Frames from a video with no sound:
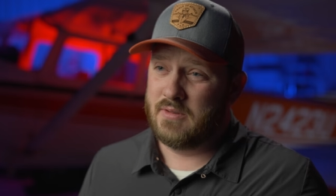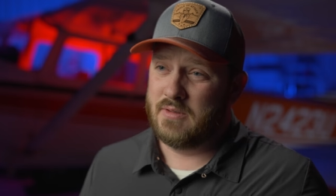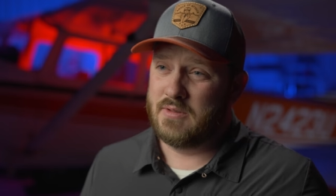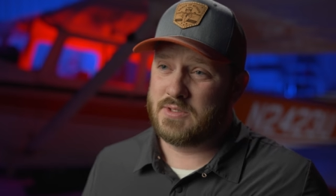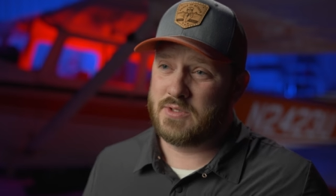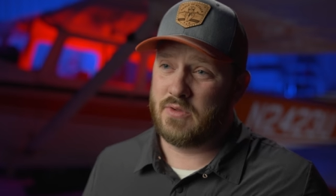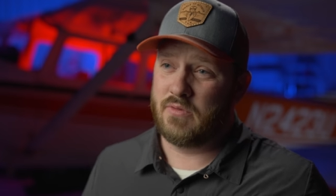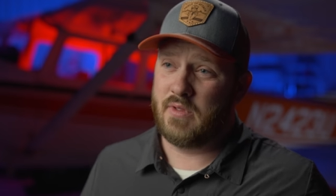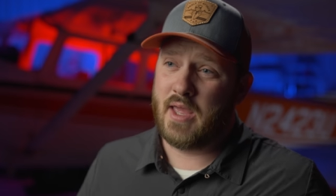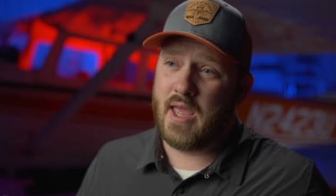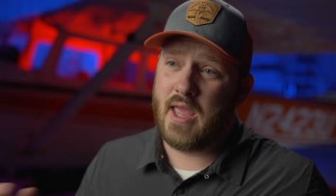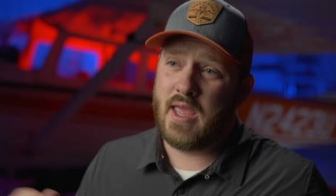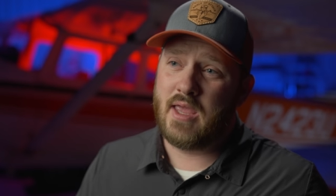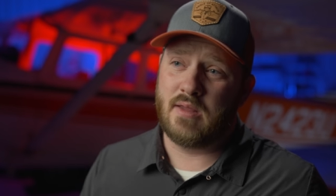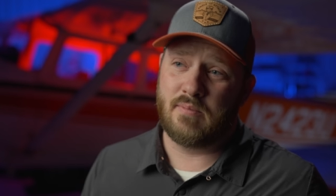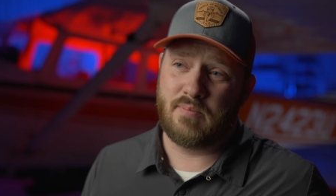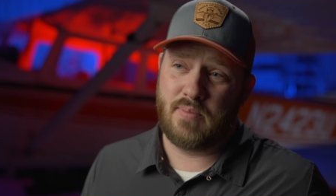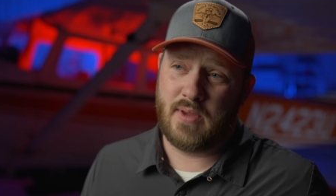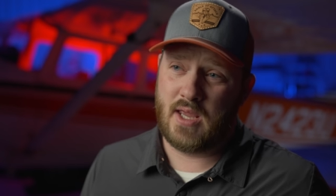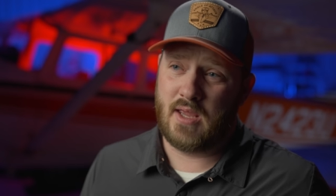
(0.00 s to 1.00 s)
So the A
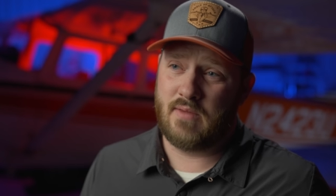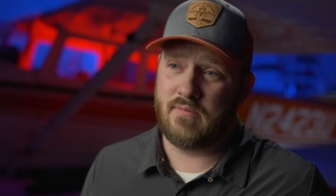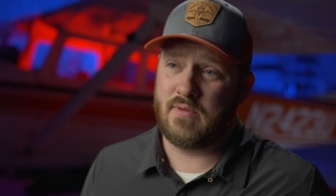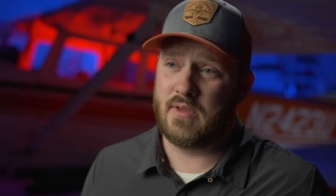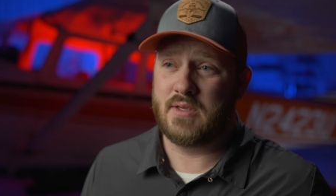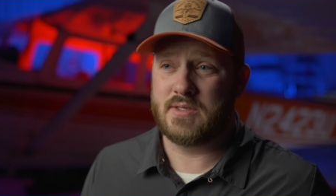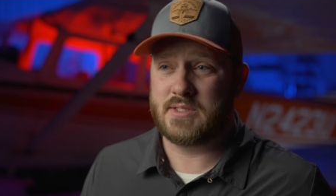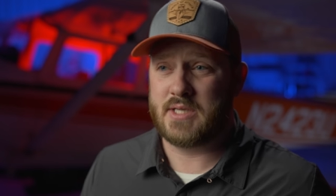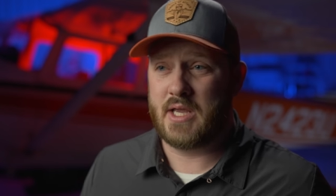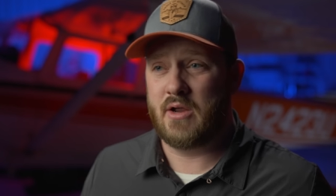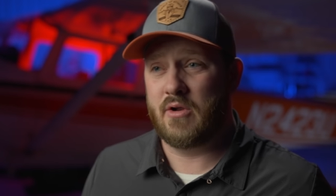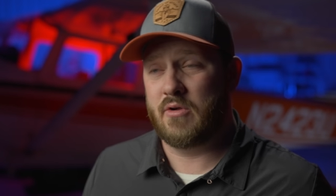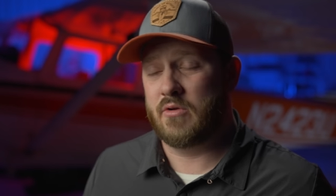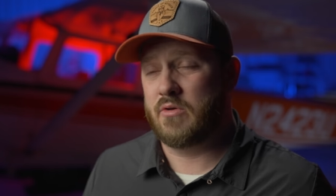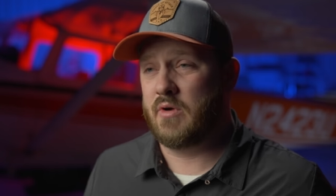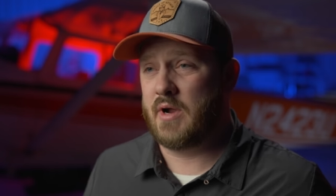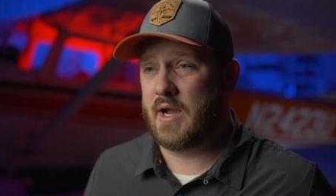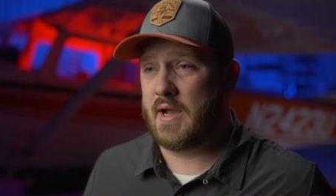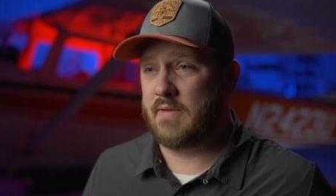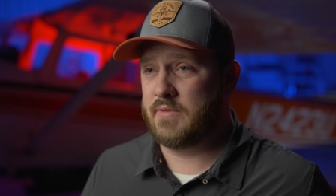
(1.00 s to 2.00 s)
in PAVE is
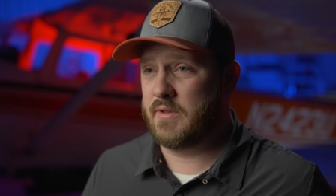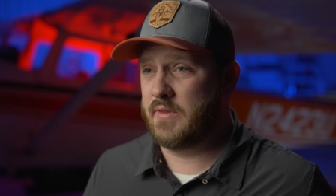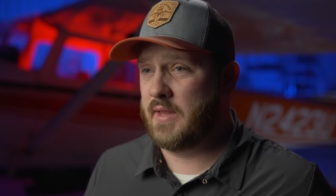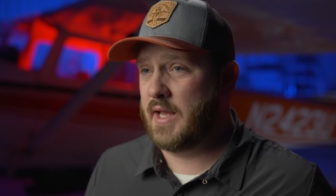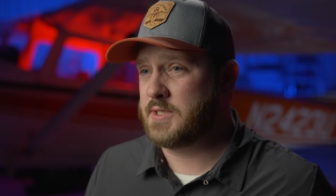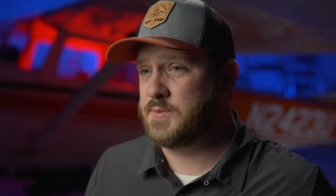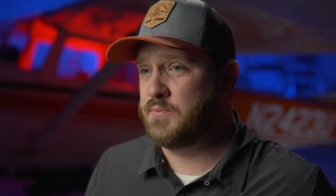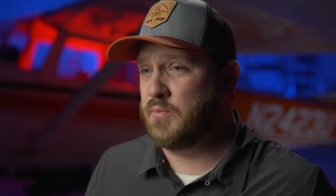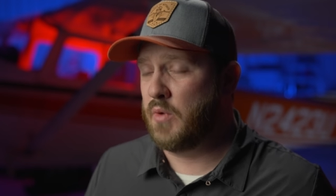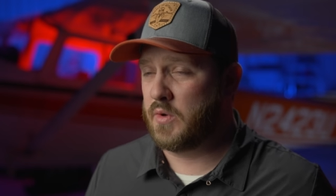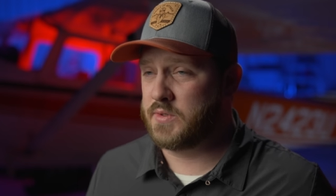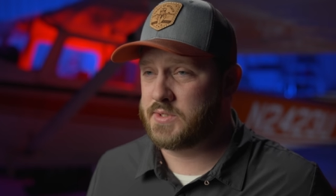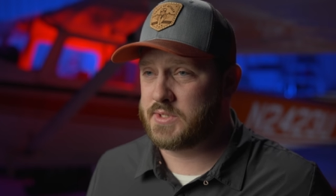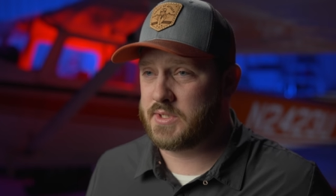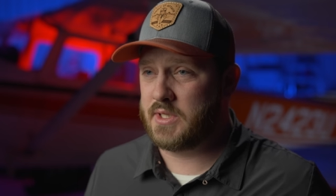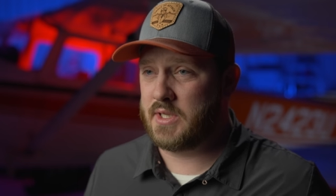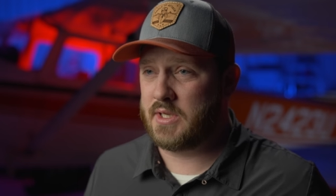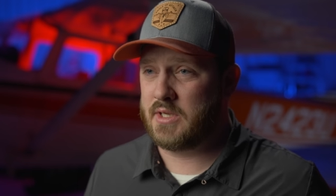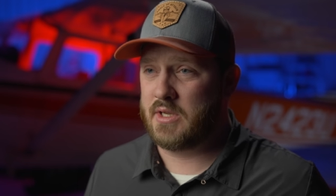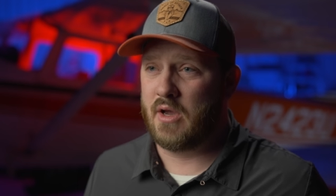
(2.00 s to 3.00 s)
aircraft, and that's
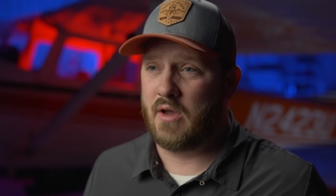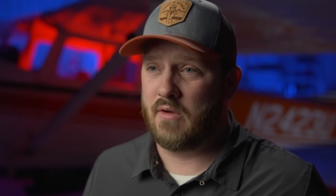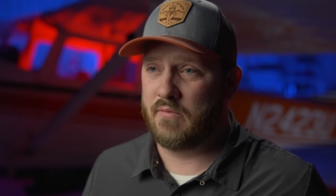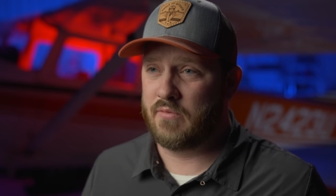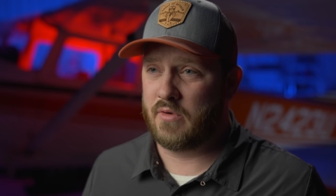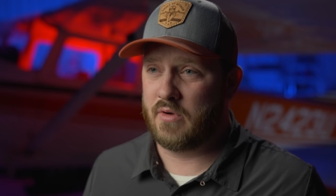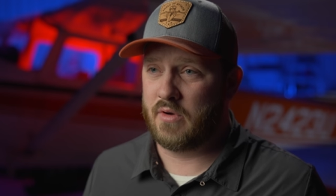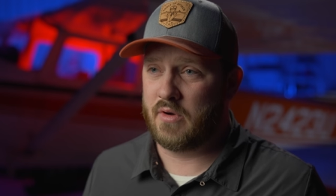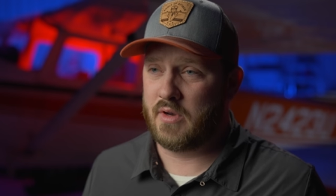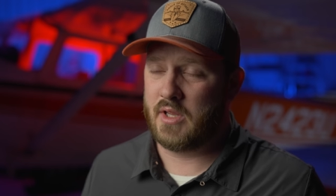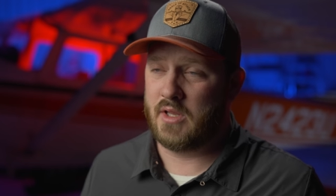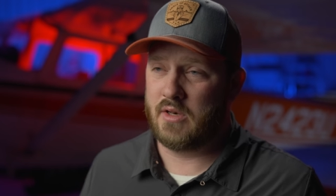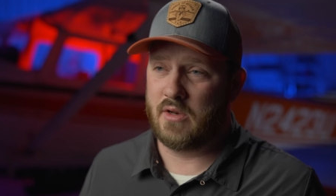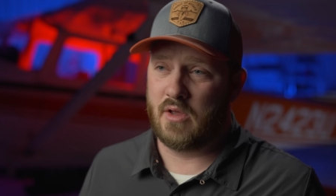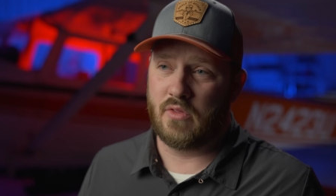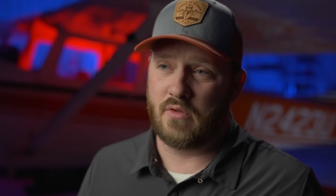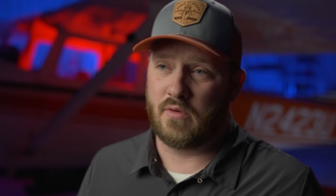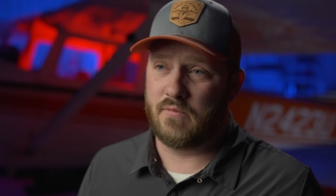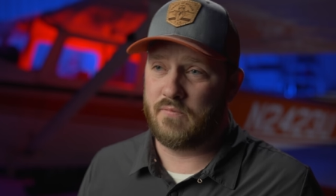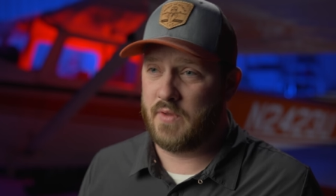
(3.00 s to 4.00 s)
mostly covered in
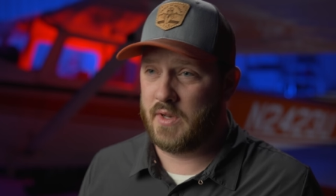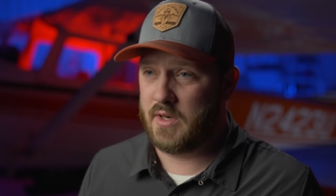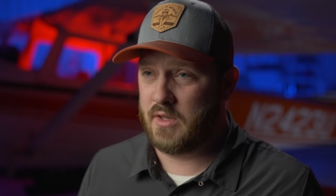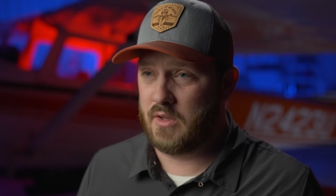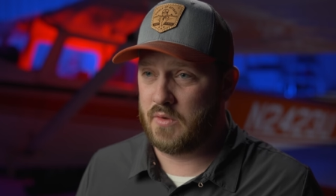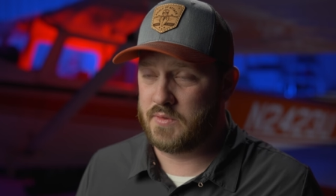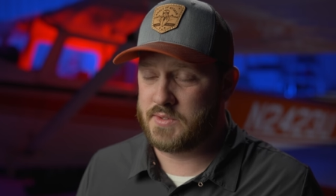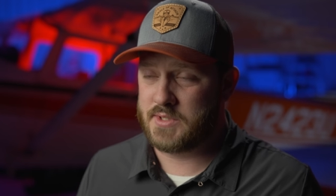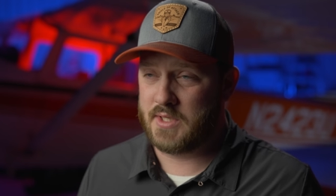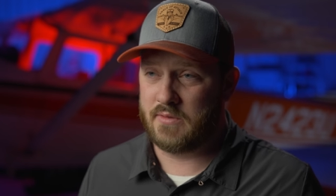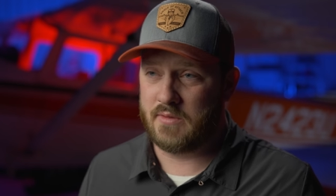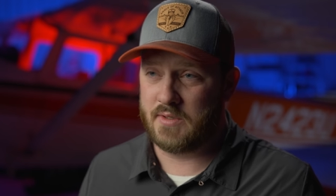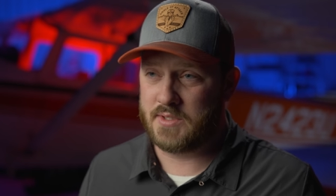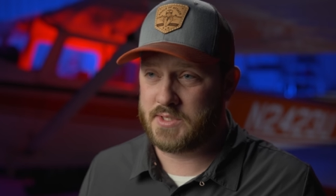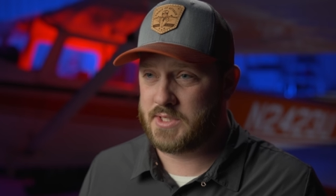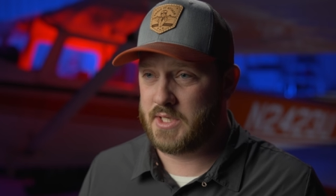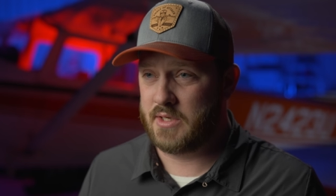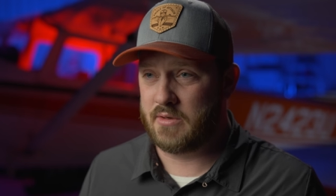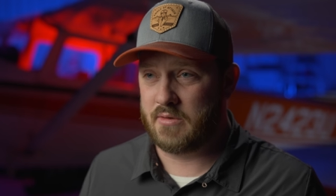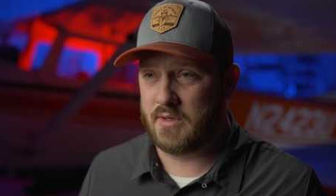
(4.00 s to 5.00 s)
other videos in this
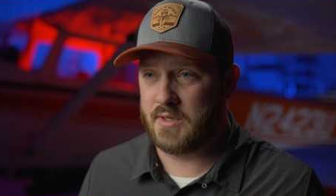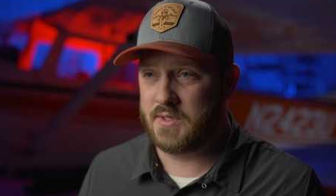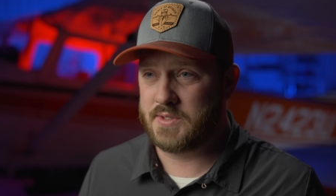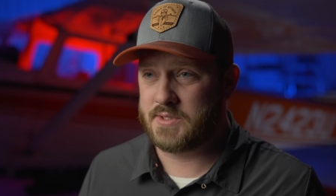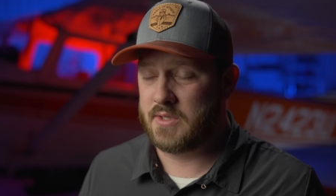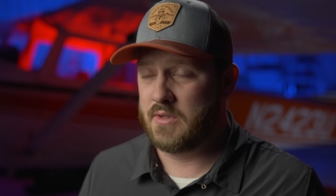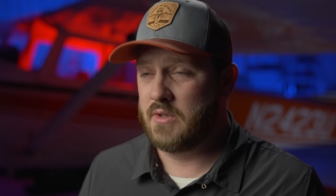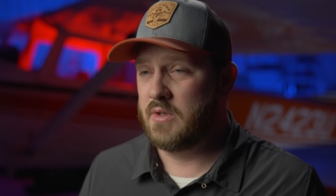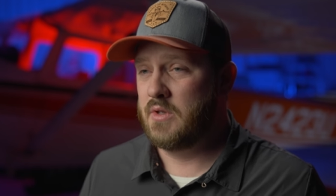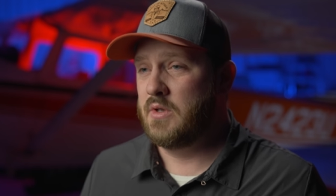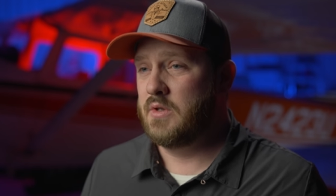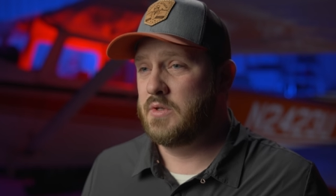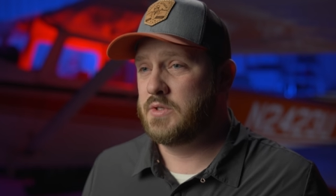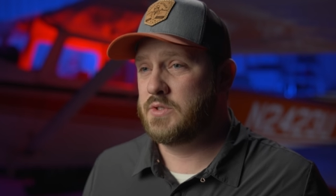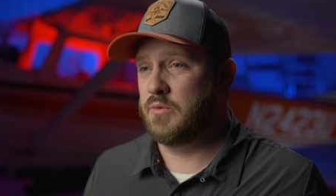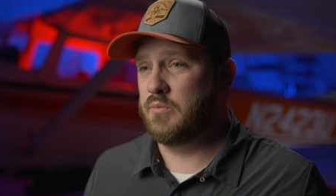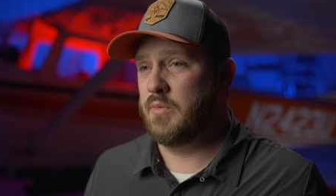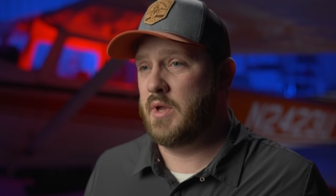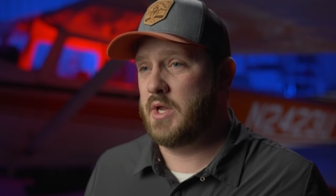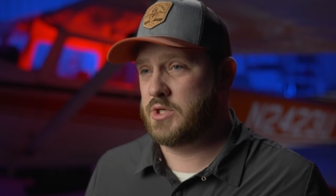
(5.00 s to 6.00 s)
series.
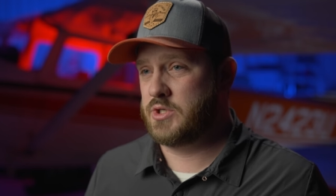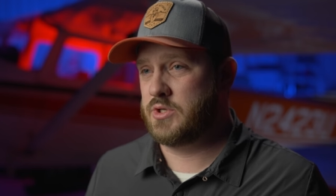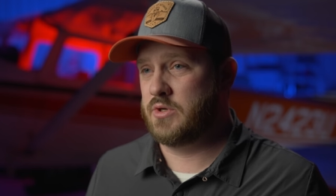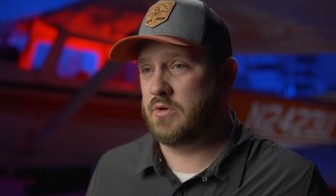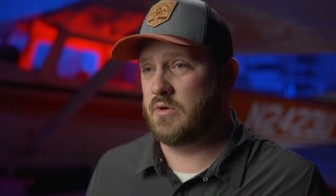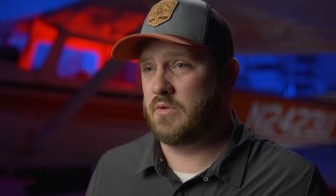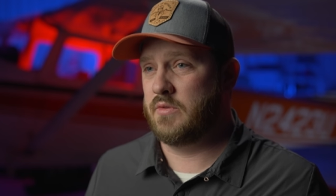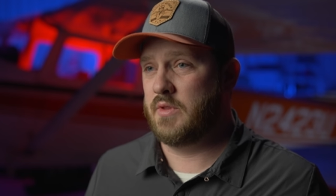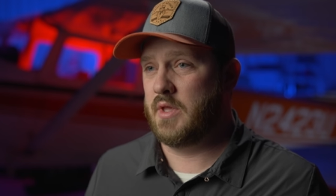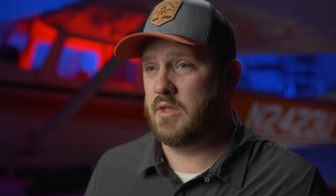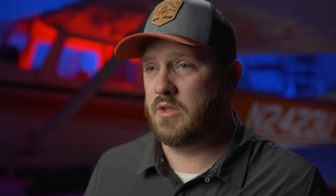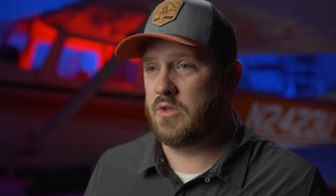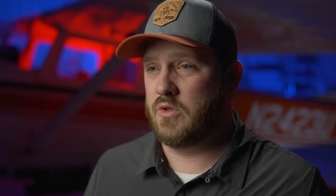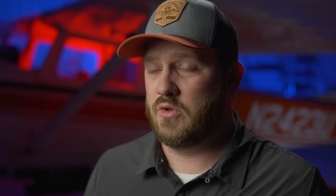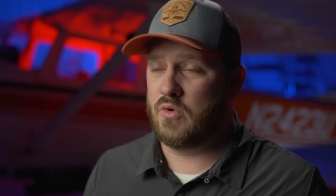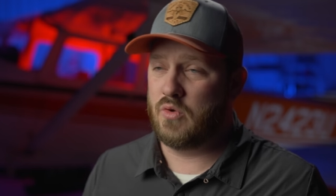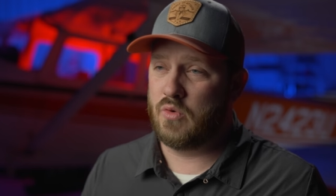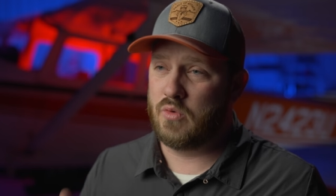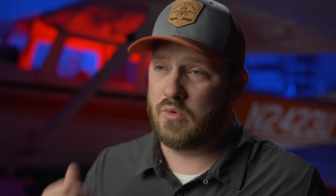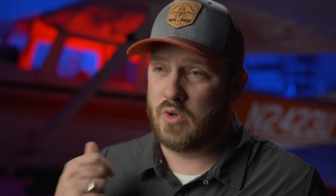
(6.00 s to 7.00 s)
So make sure that
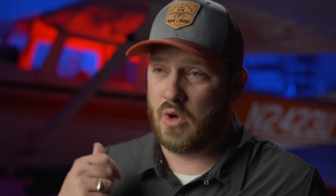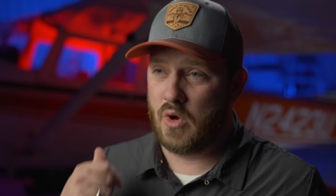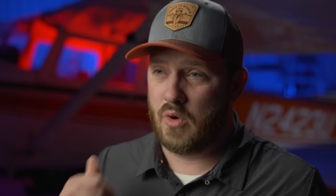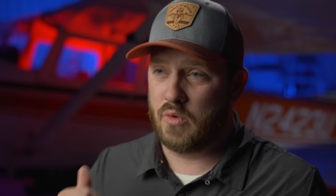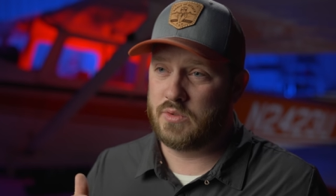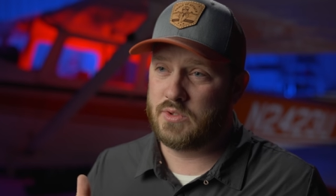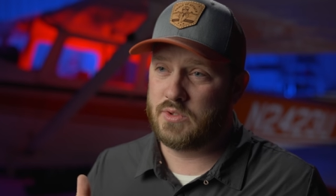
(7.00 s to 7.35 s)
you go